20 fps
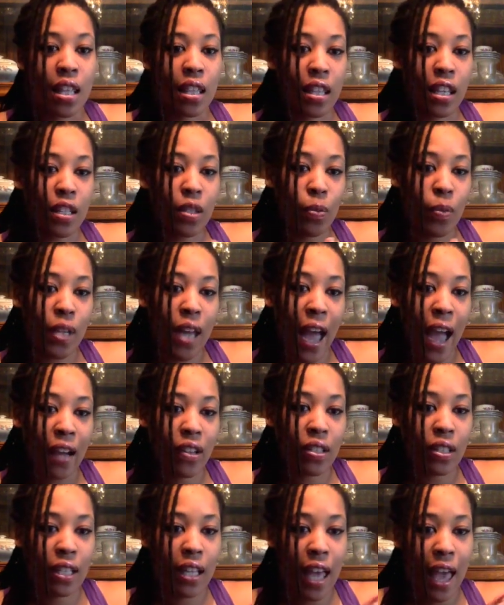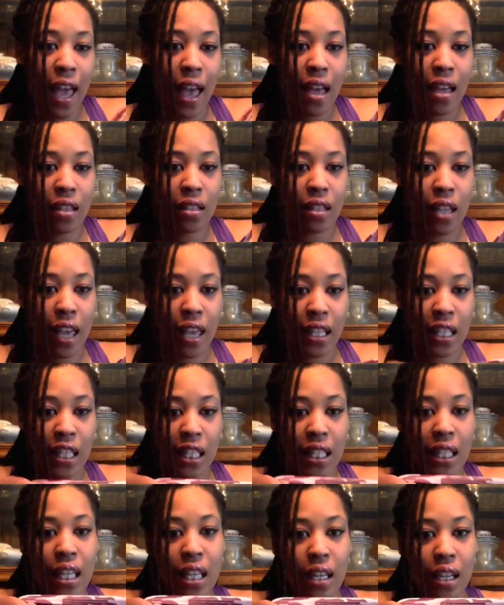This one actually has a
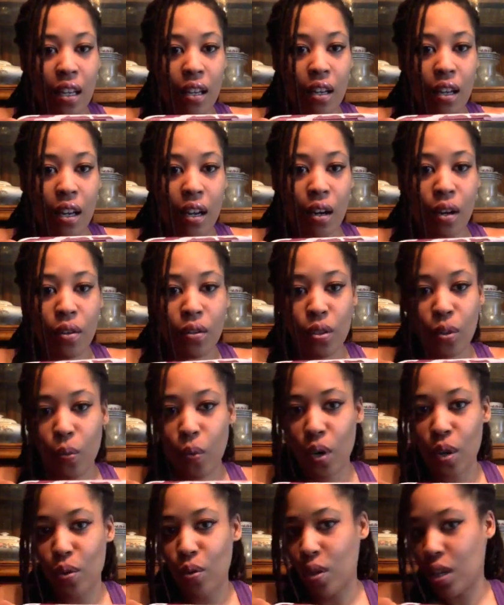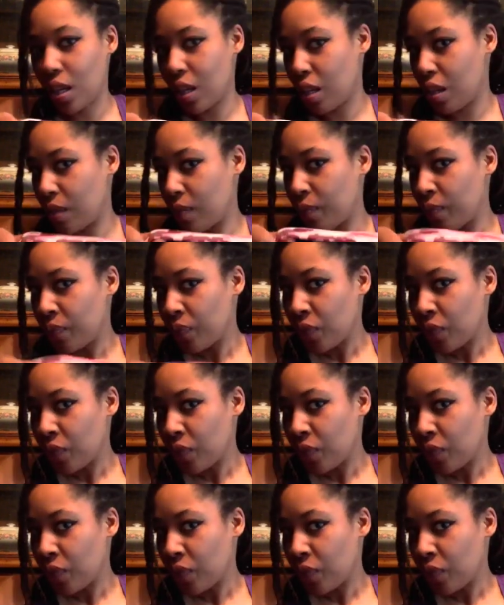slit in there to where you can,